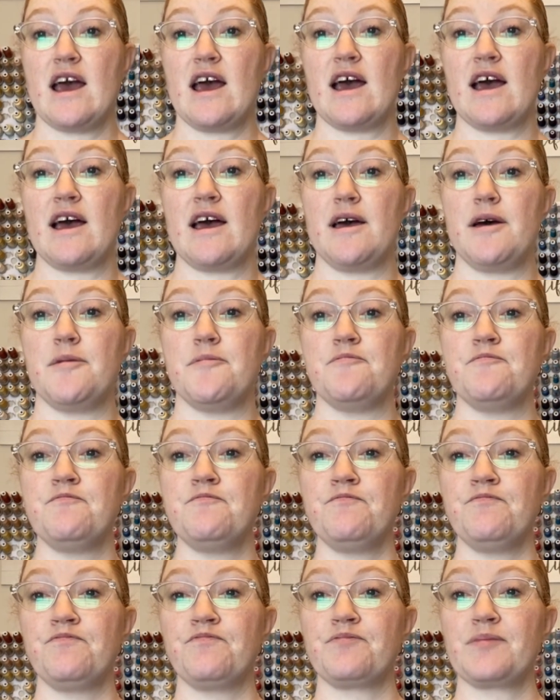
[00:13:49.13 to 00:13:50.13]

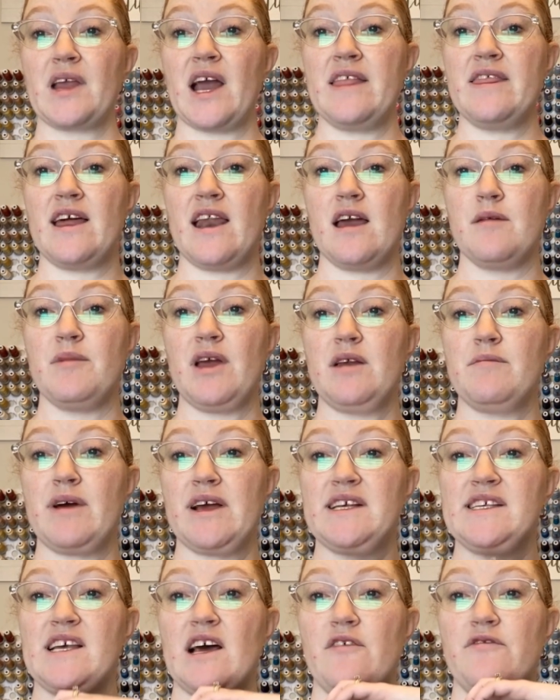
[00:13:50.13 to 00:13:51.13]
And then I made
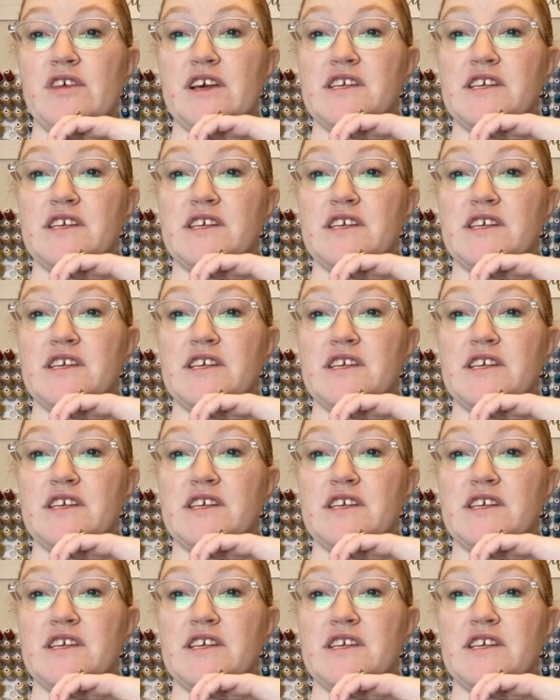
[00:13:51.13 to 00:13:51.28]
myself